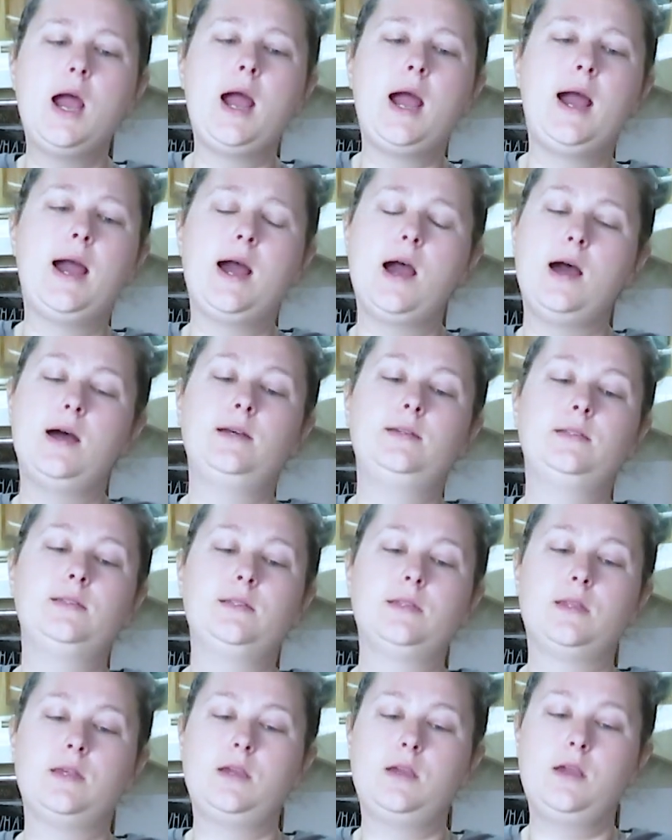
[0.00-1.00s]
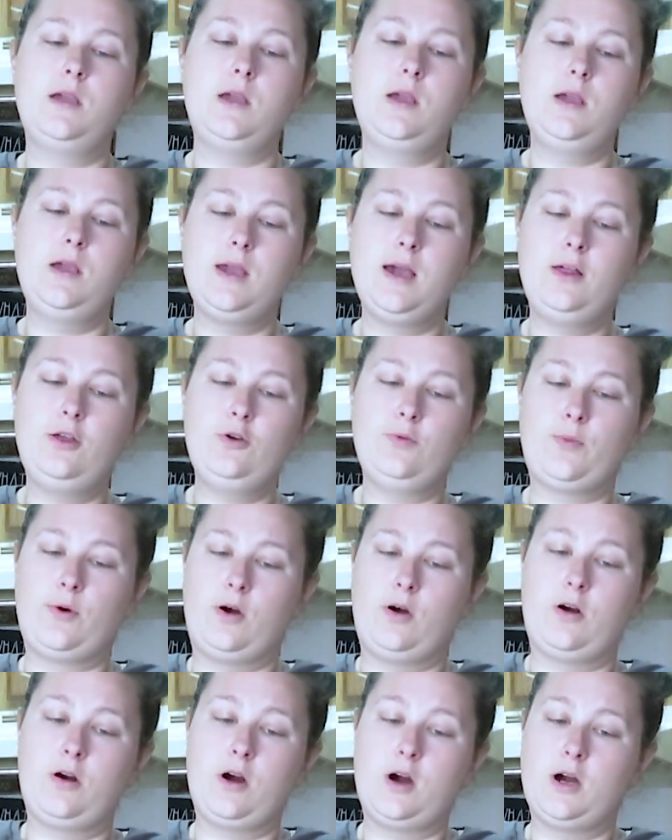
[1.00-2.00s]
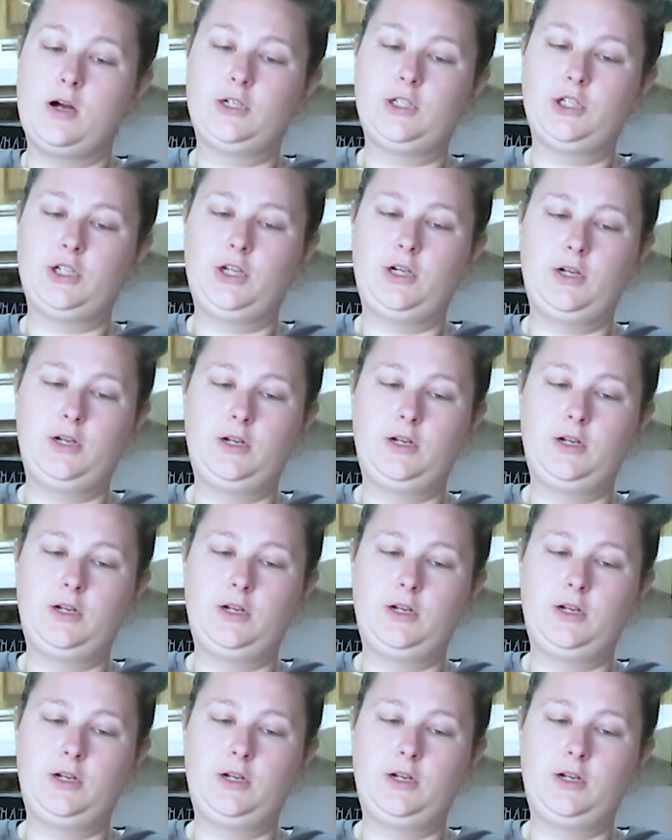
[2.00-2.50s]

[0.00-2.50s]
as the yellow part. It